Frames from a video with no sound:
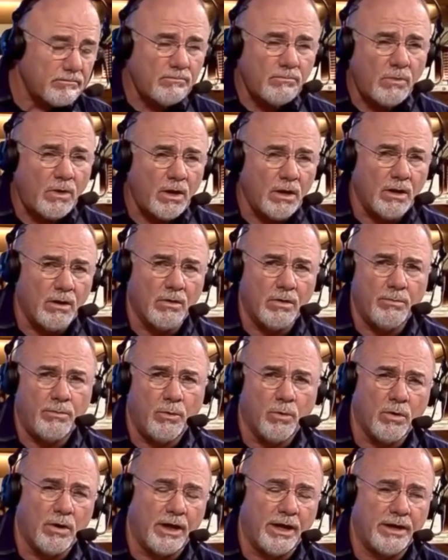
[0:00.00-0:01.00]
the poor
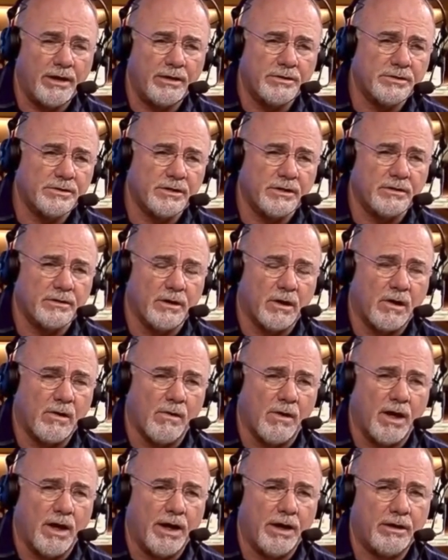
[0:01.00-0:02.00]
lady's sitting there
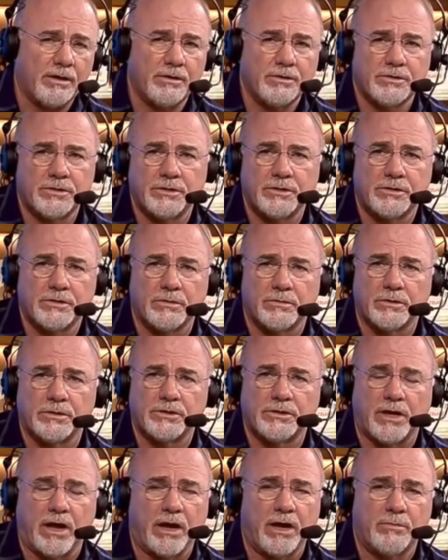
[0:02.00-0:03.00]
crying because she's so
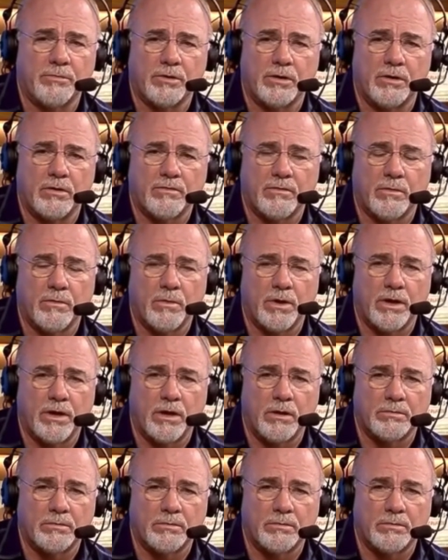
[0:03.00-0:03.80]
ashamed and overwhelmed.